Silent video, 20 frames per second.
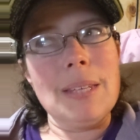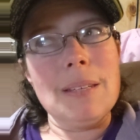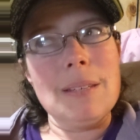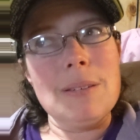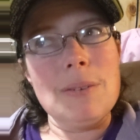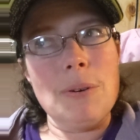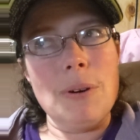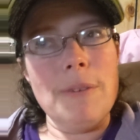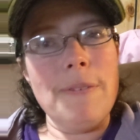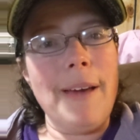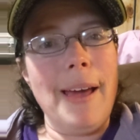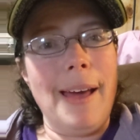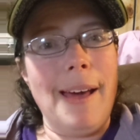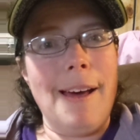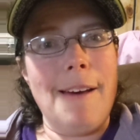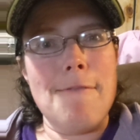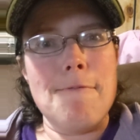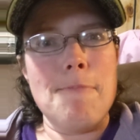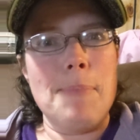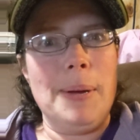sort of
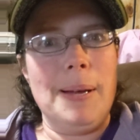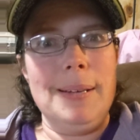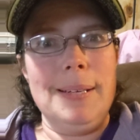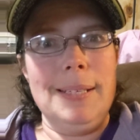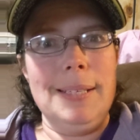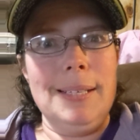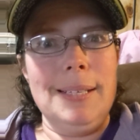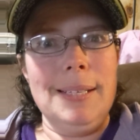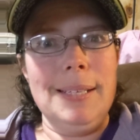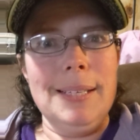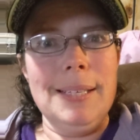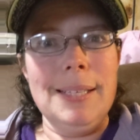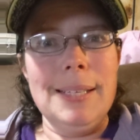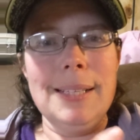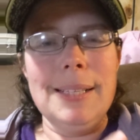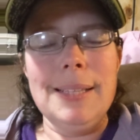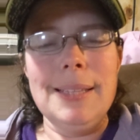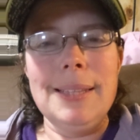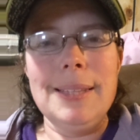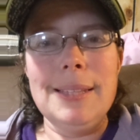half bonded.
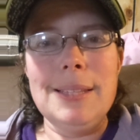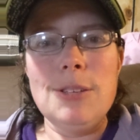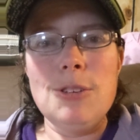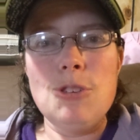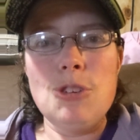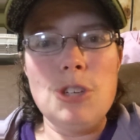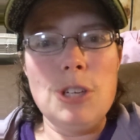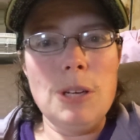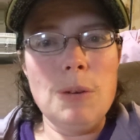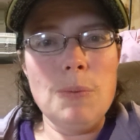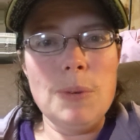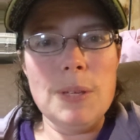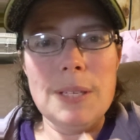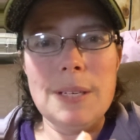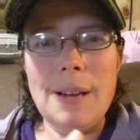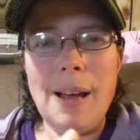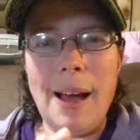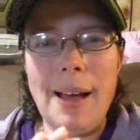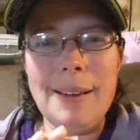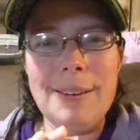She was
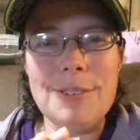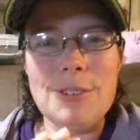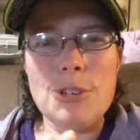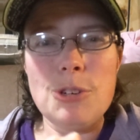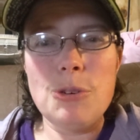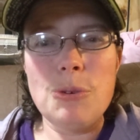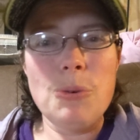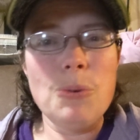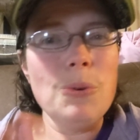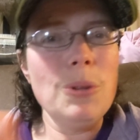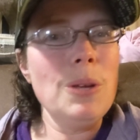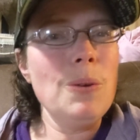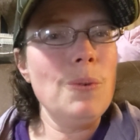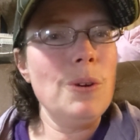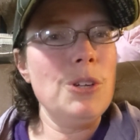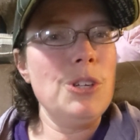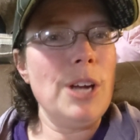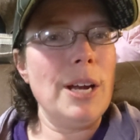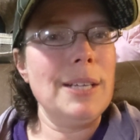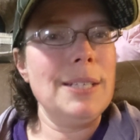not truly
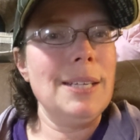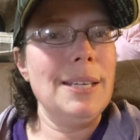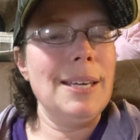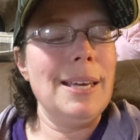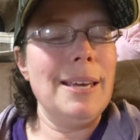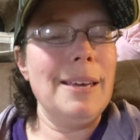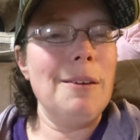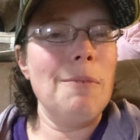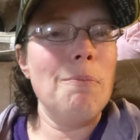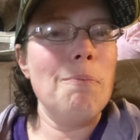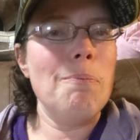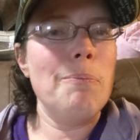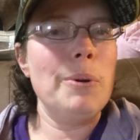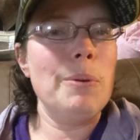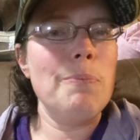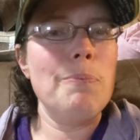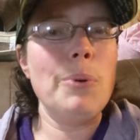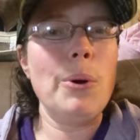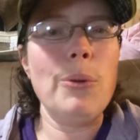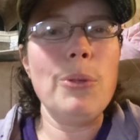rejecting him,
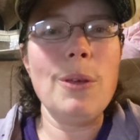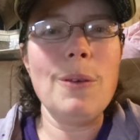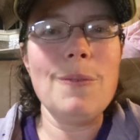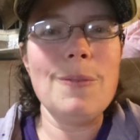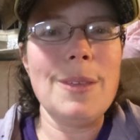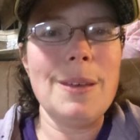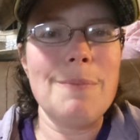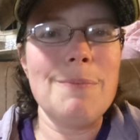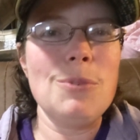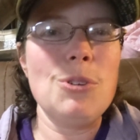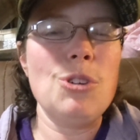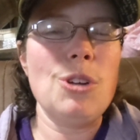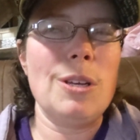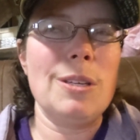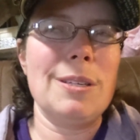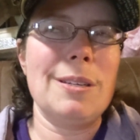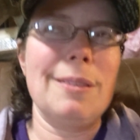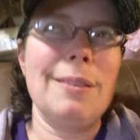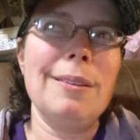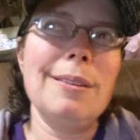but both of them
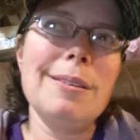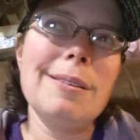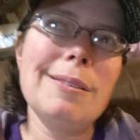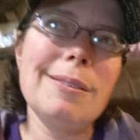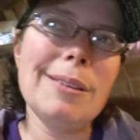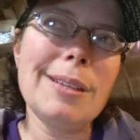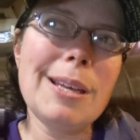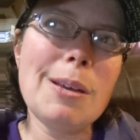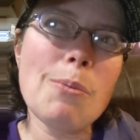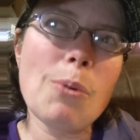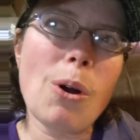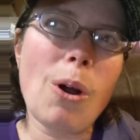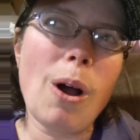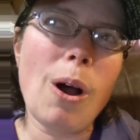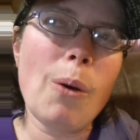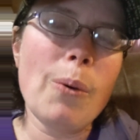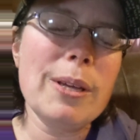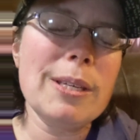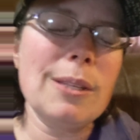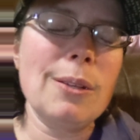just literally were
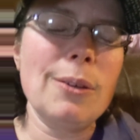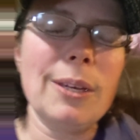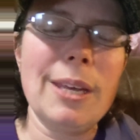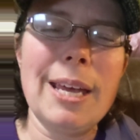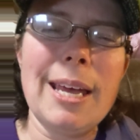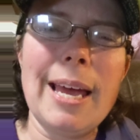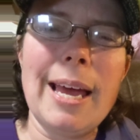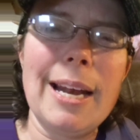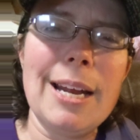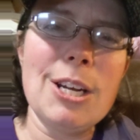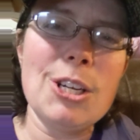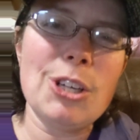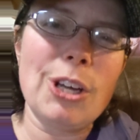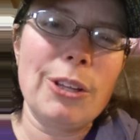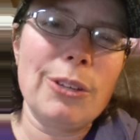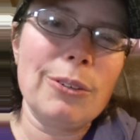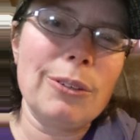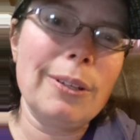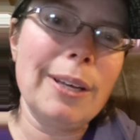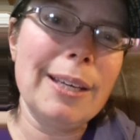always looking at each
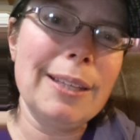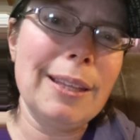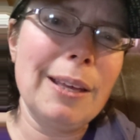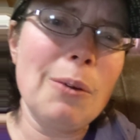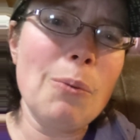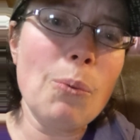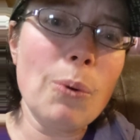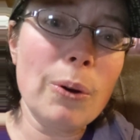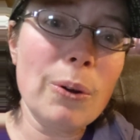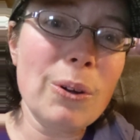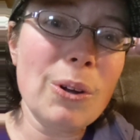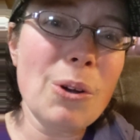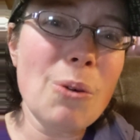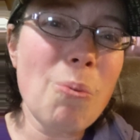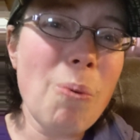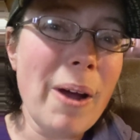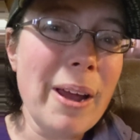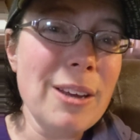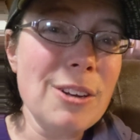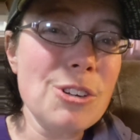other like they weren't
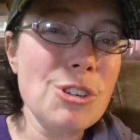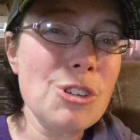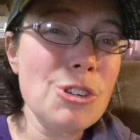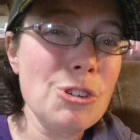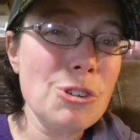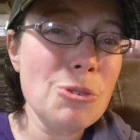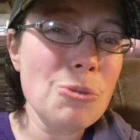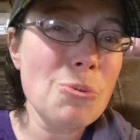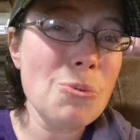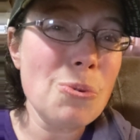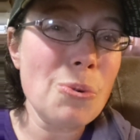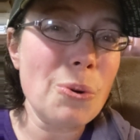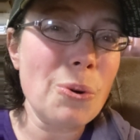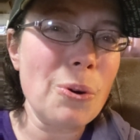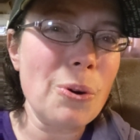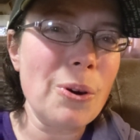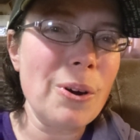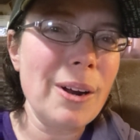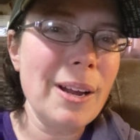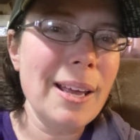quite
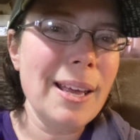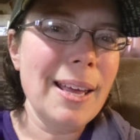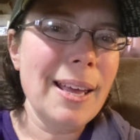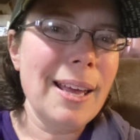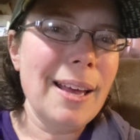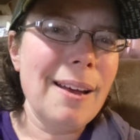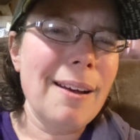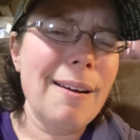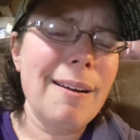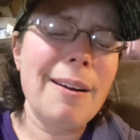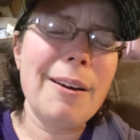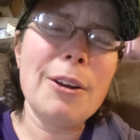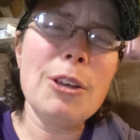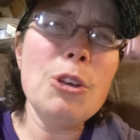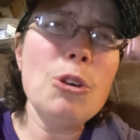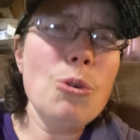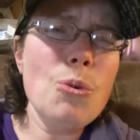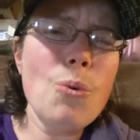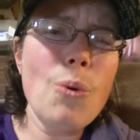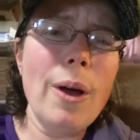sure. Are
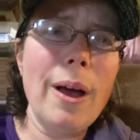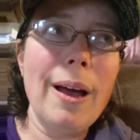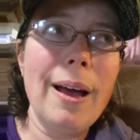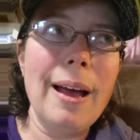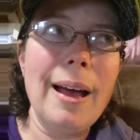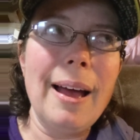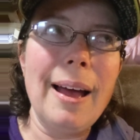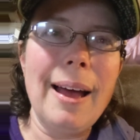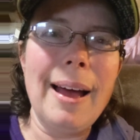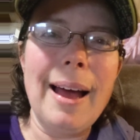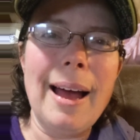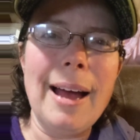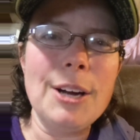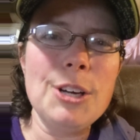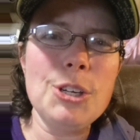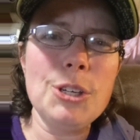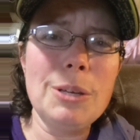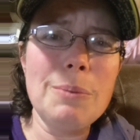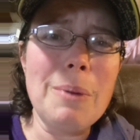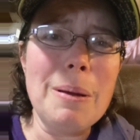you
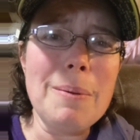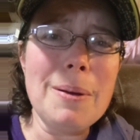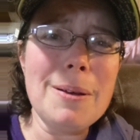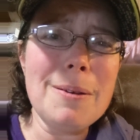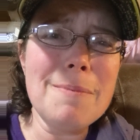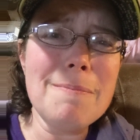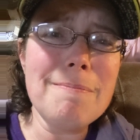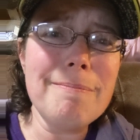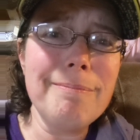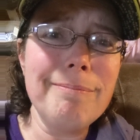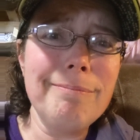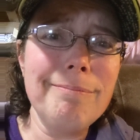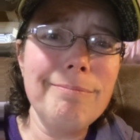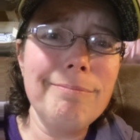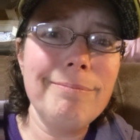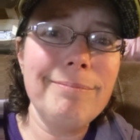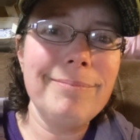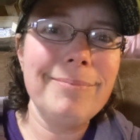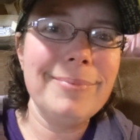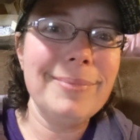actually my mom?
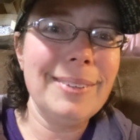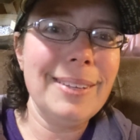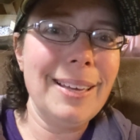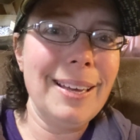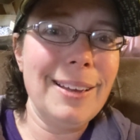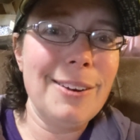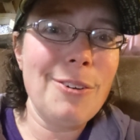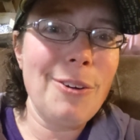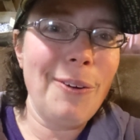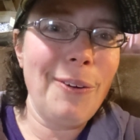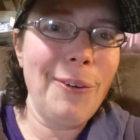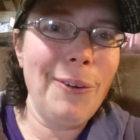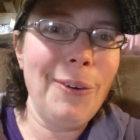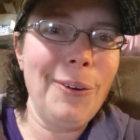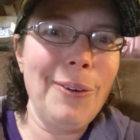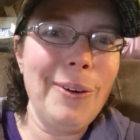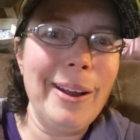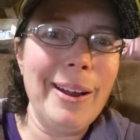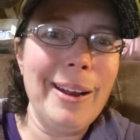And her